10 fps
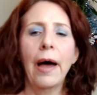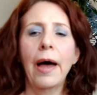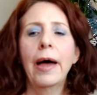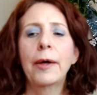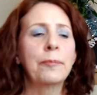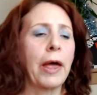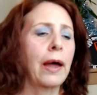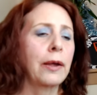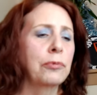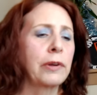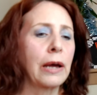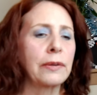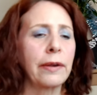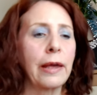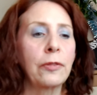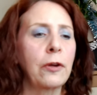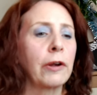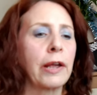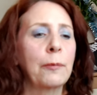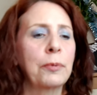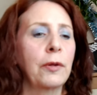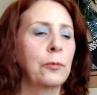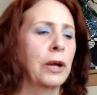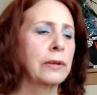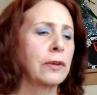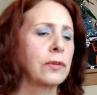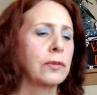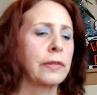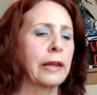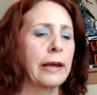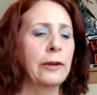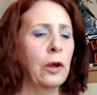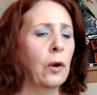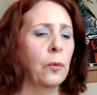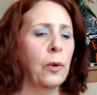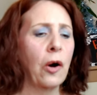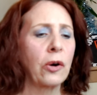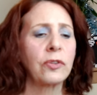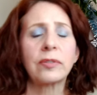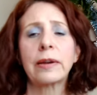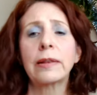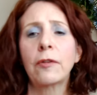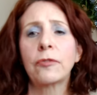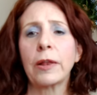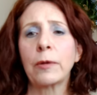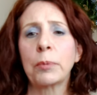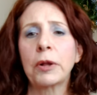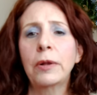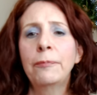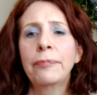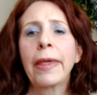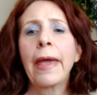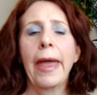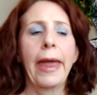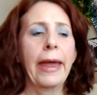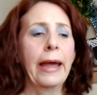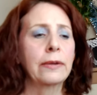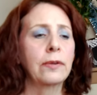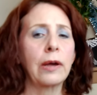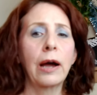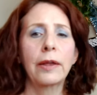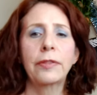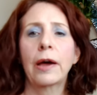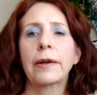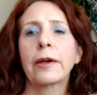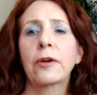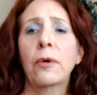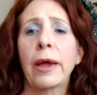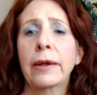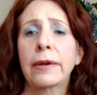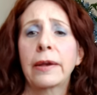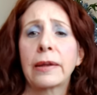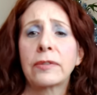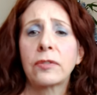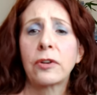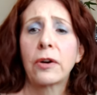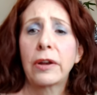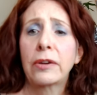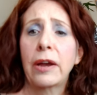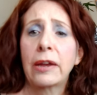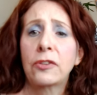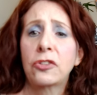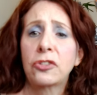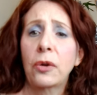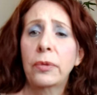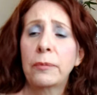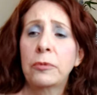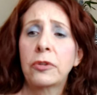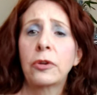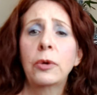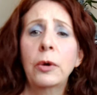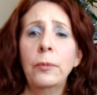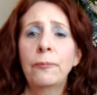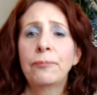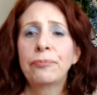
um, I've got together a couple of ones that I know are still available and I thought I'd go ahead and get started and show them to you.